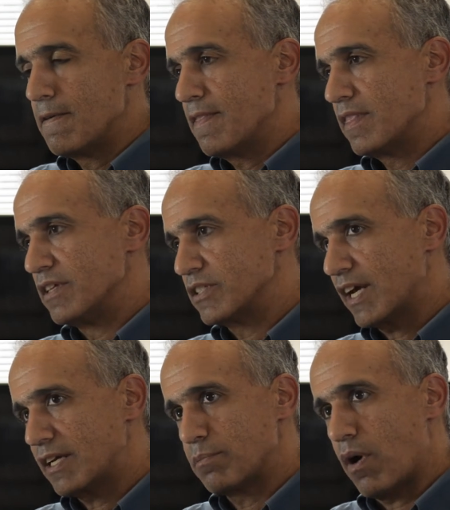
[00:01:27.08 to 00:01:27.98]
The
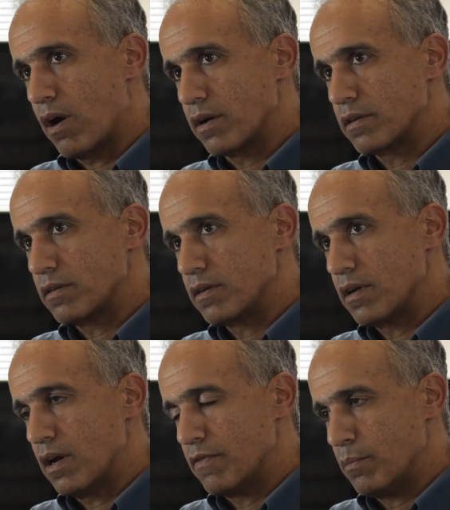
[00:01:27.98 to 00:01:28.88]
second part
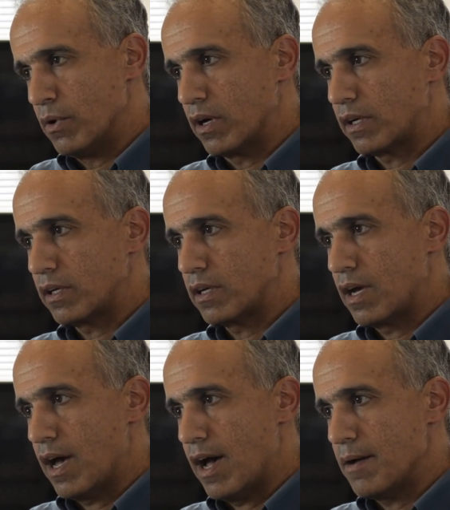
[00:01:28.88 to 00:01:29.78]
of the book
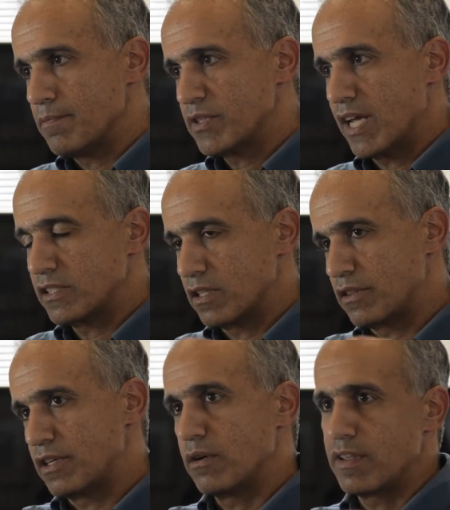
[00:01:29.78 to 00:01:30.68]
takes the
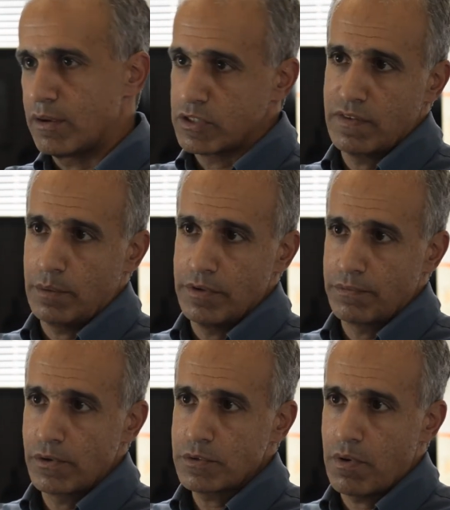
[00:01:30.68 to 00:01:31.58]
theory that was developed in the
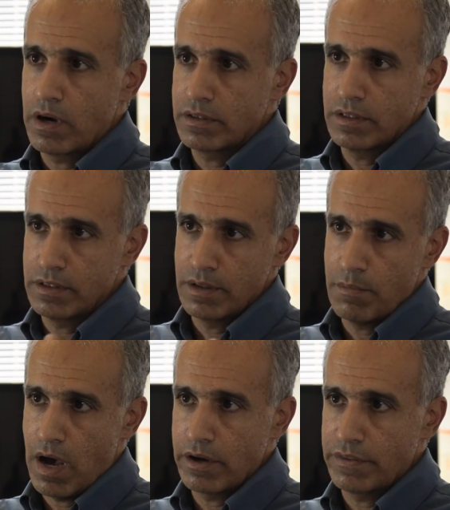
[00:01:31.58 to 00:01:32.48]
first part, the
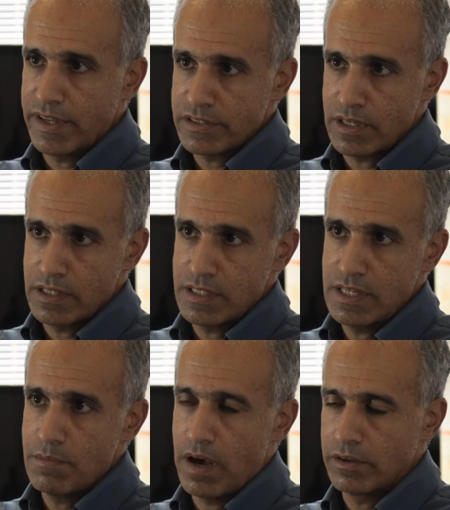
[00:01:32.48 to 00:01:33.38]
model, the
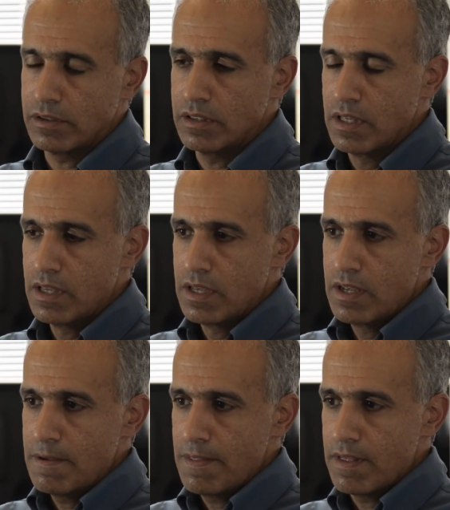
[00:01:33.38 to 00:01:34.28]
SAT model,
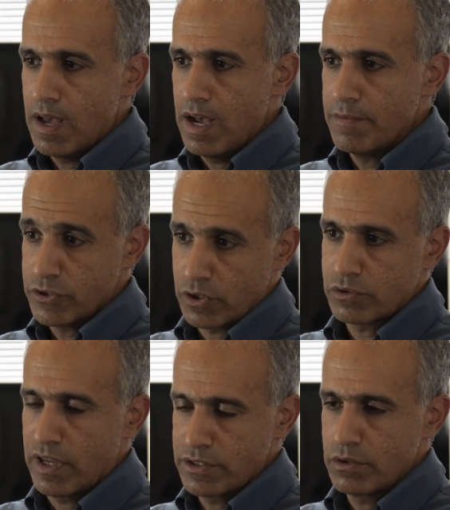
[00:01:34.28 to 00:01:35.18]
the
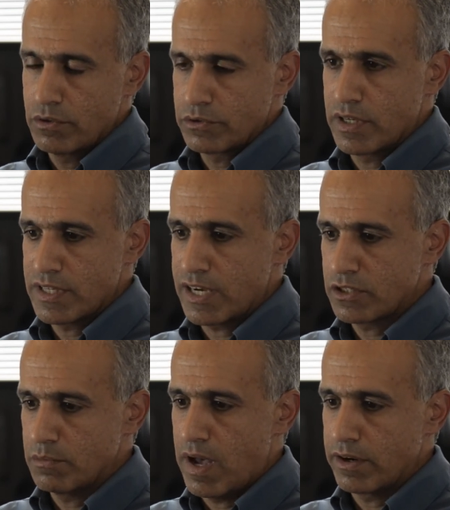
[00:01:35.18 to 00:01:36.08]
structural, attitudinal,
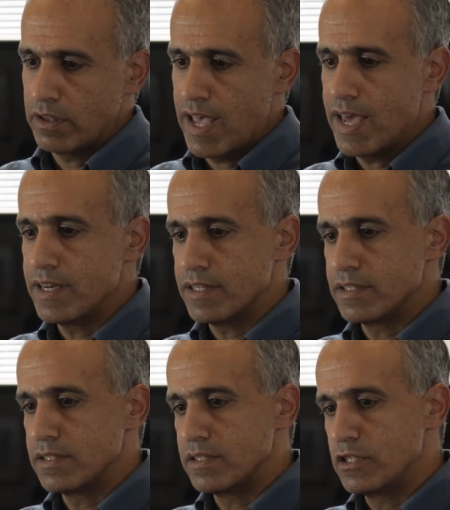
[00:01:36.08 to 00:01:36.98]
transactional model, and it
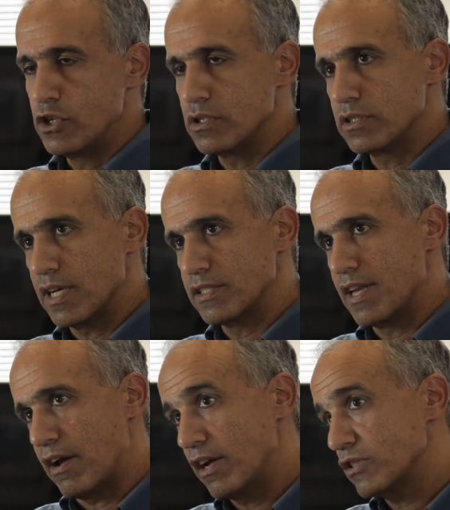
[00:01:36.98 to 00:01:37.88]
says,
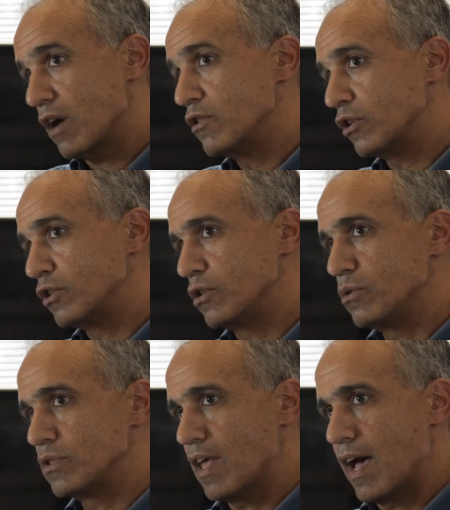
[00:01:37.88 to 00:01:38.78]
now here's how you could
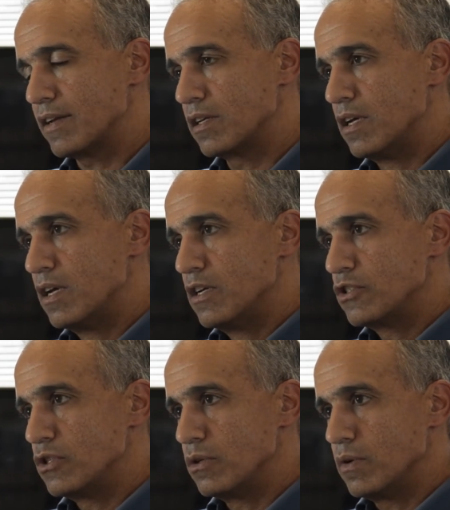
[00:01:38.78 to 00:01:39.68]
use that
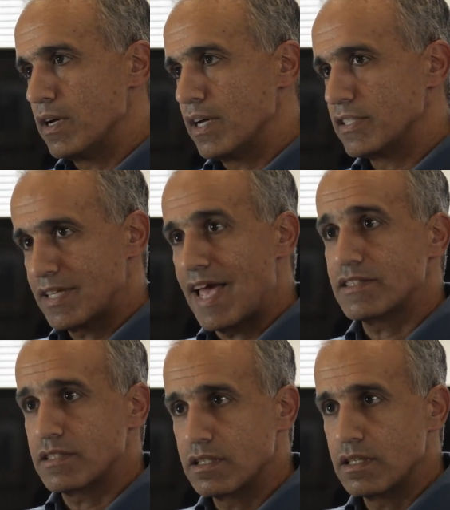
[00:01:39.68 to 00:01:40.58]
to
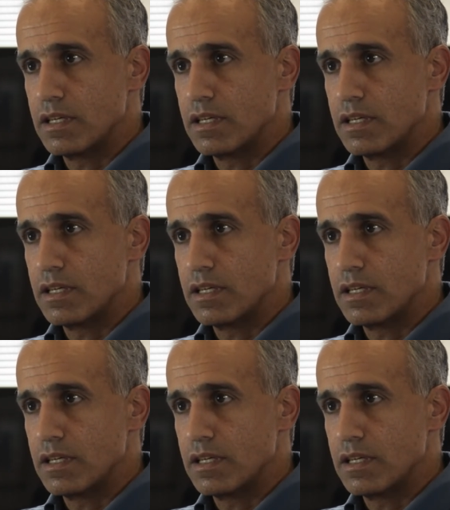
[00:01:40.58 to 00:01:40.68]
assess